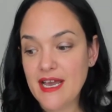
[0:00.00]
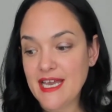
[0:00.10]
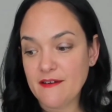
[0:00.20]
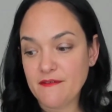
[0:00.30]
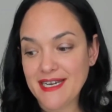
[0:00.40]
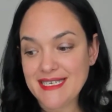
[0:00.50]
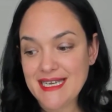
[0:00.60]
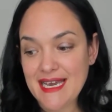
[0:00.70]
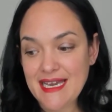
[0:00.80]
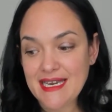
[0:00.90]
if I
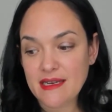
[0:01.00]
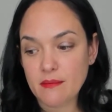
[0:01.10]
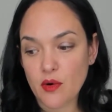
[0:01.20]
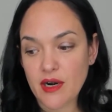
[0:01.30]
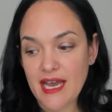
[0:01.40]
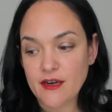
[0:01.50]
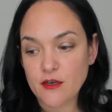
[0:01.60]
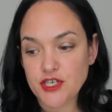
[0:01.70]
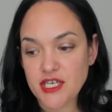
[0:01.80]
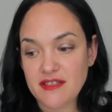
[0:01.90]
take in more
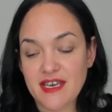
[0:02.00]
energy than